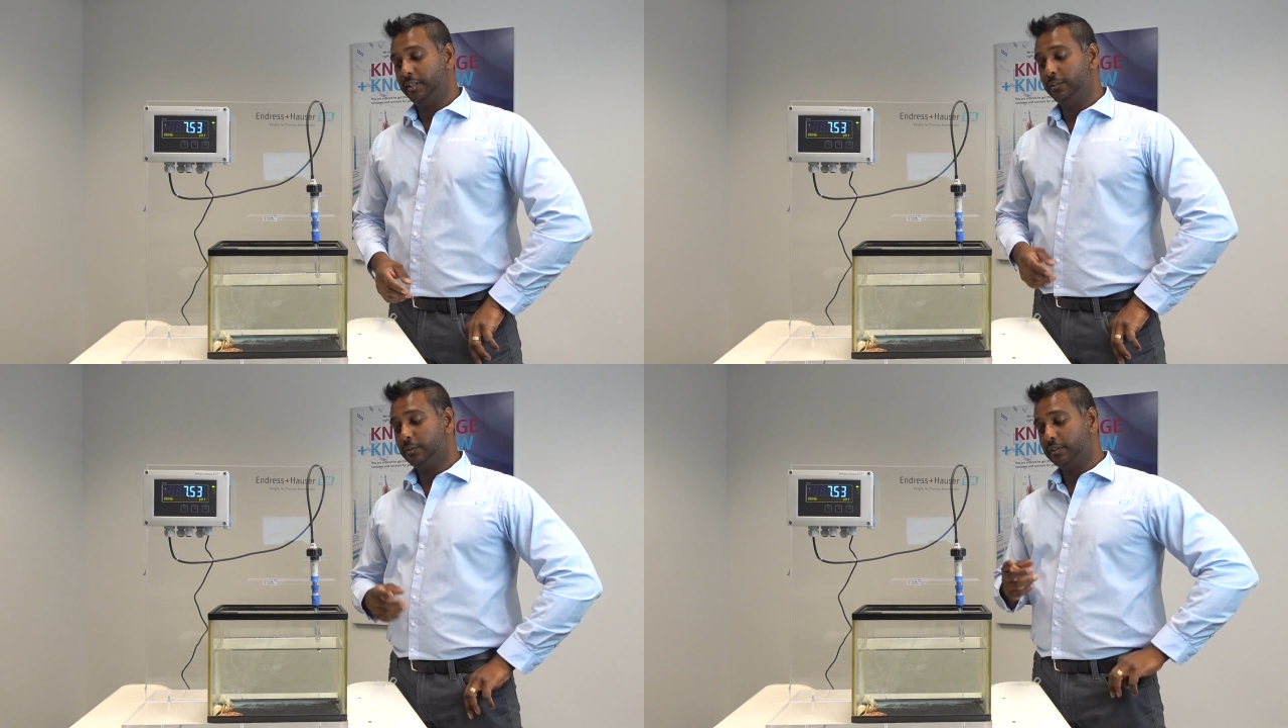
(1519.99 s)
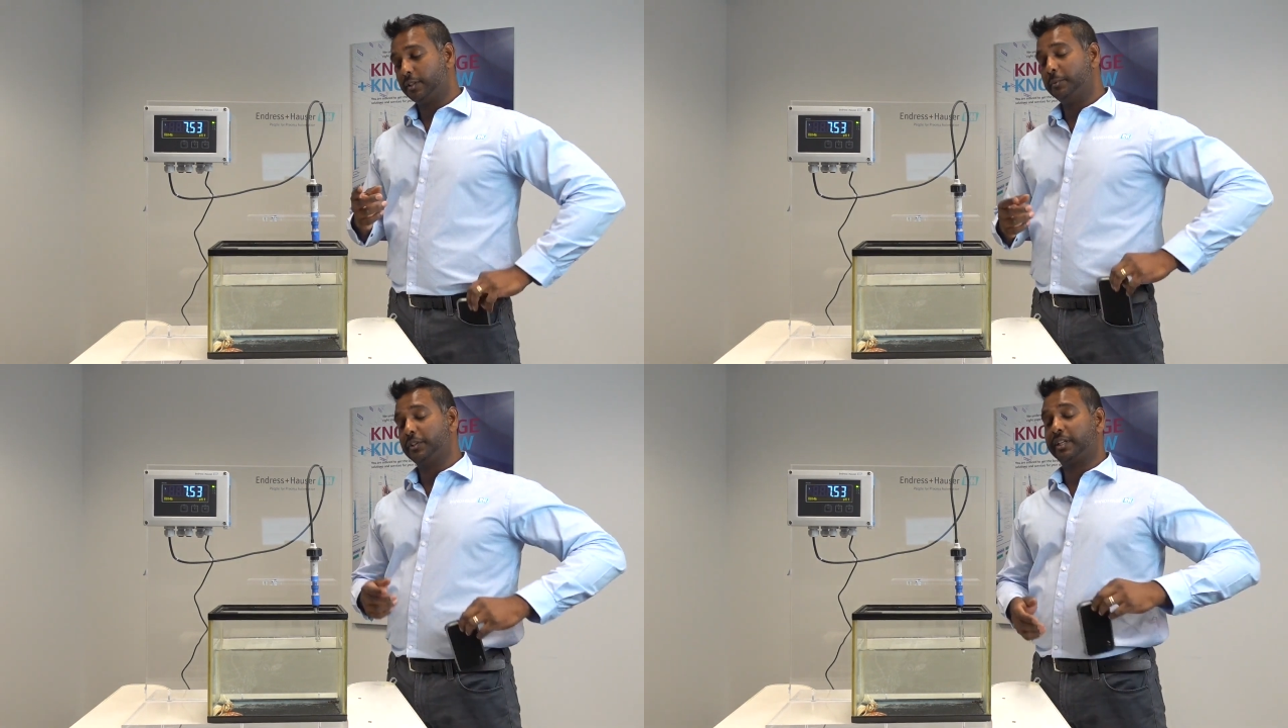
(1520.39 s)
In order to
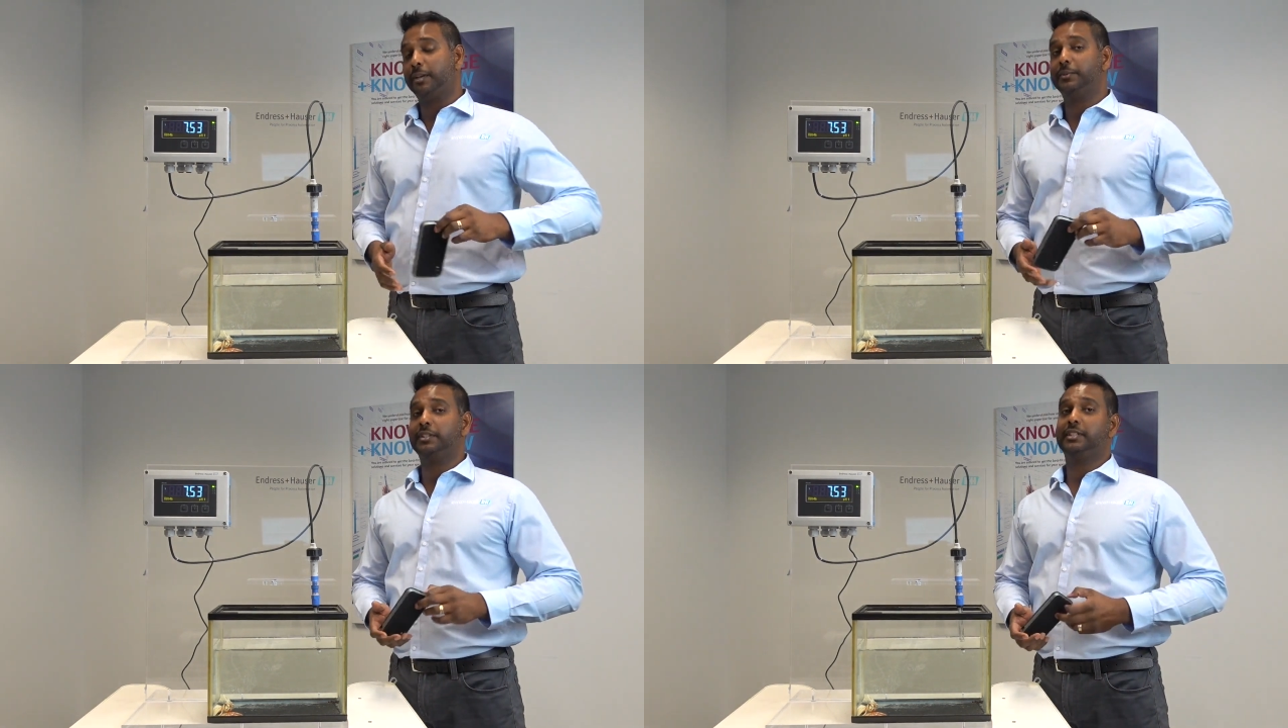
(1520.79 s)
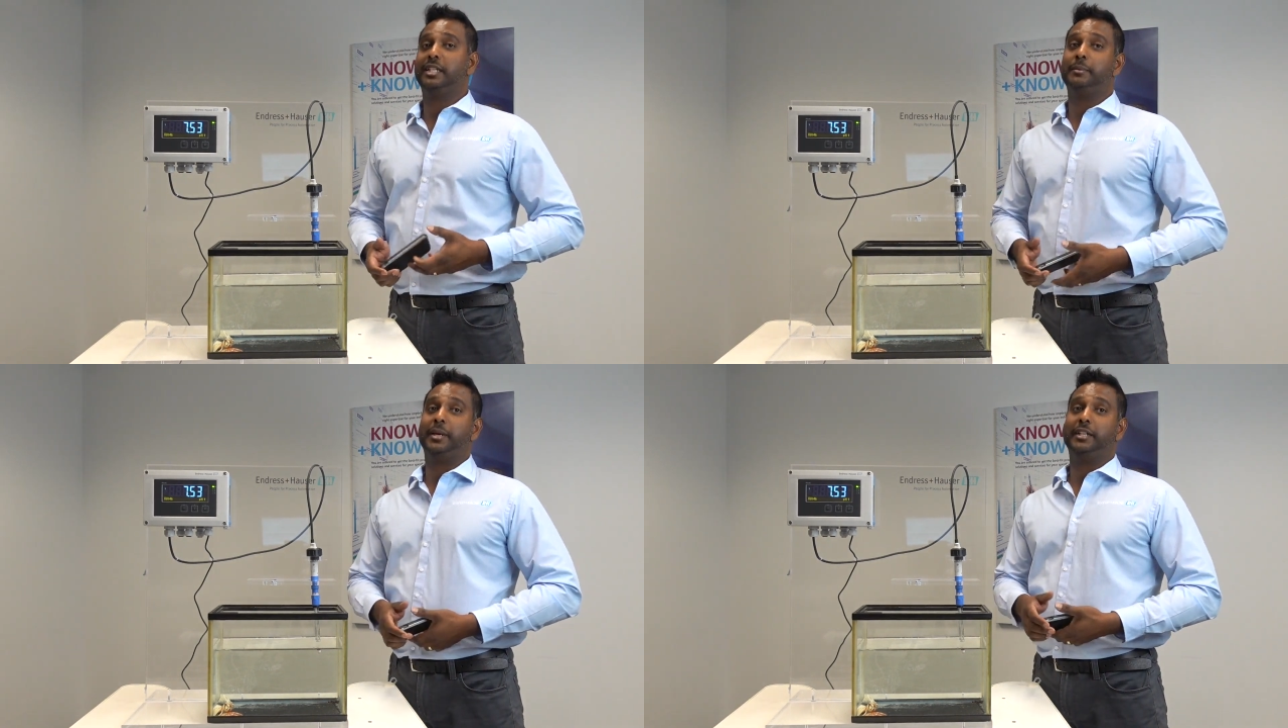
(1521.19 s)
communicate with the
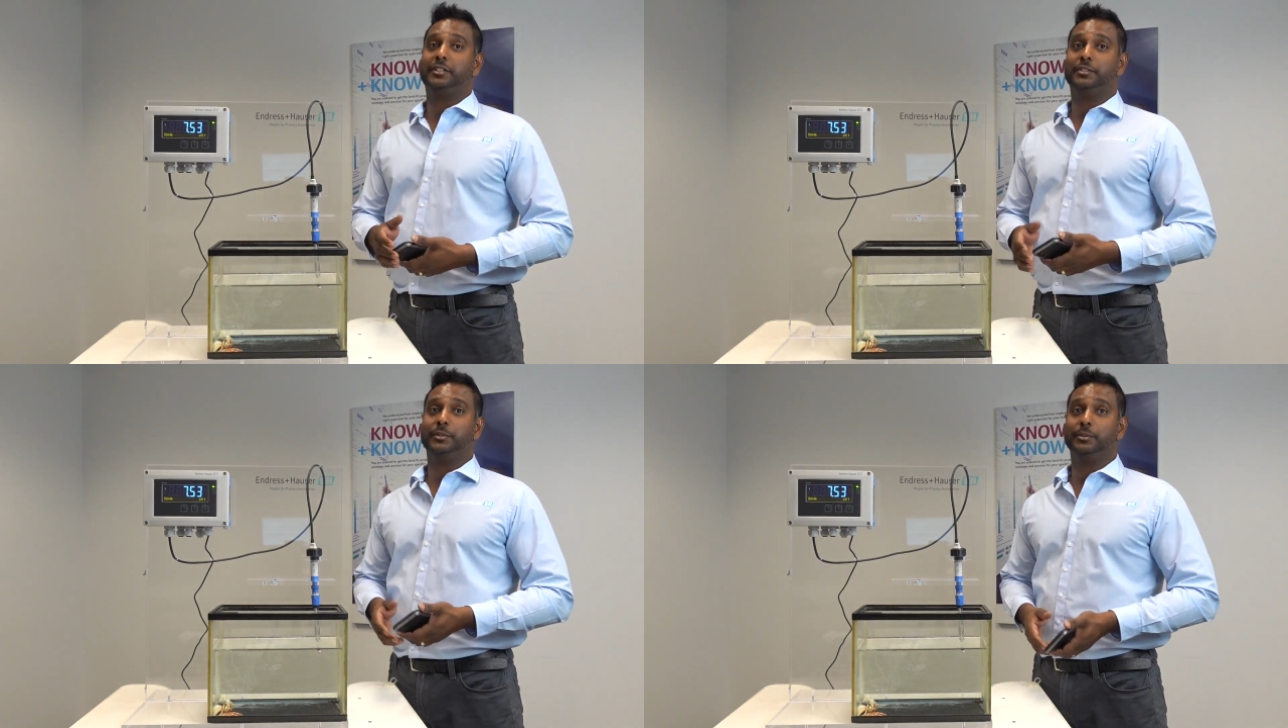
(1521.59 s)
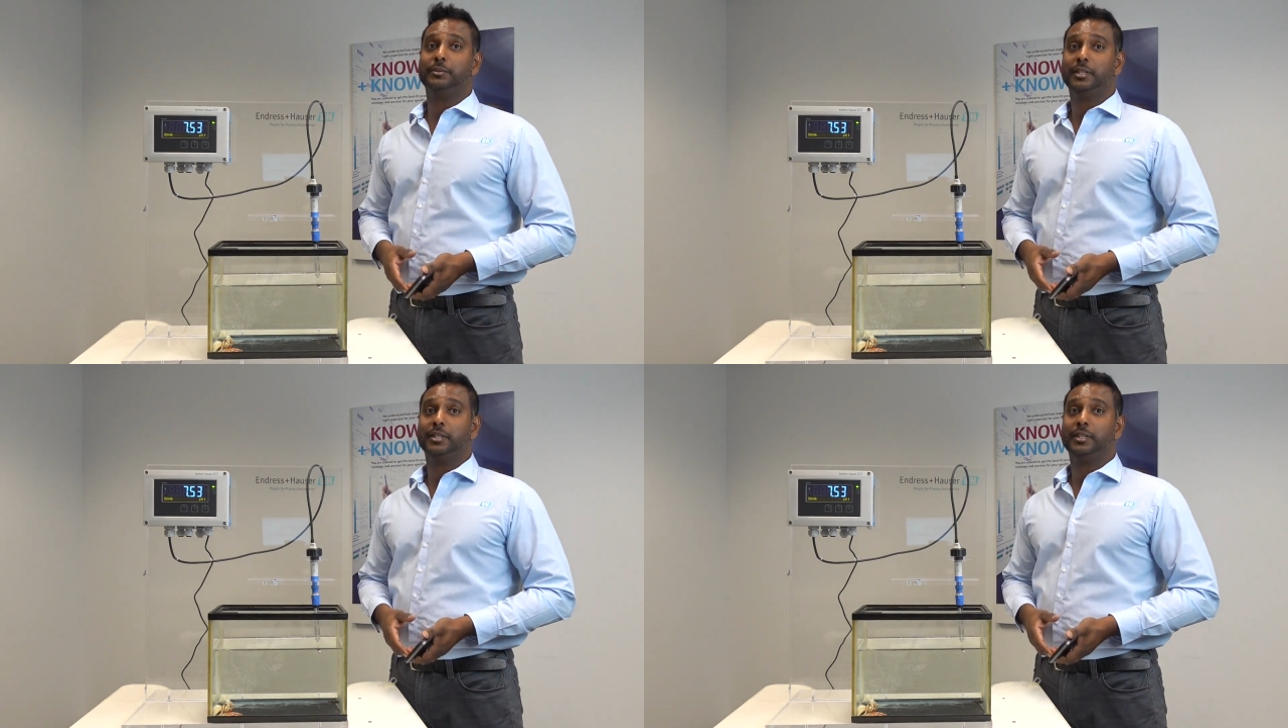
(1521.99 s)
CM82,